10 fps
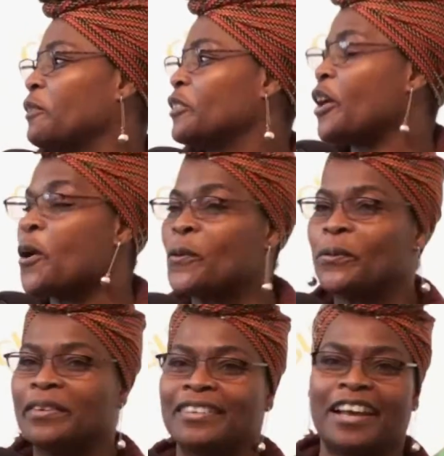there are
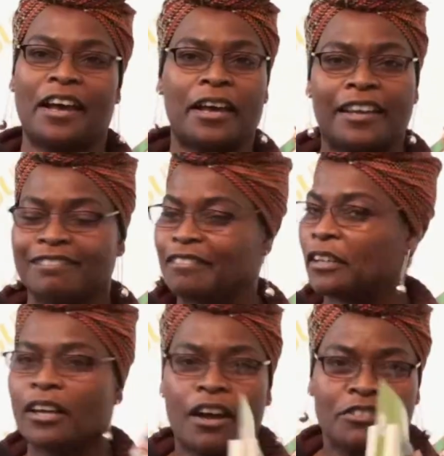no, I,
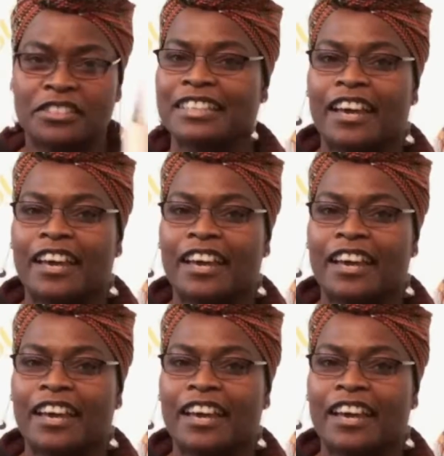I can't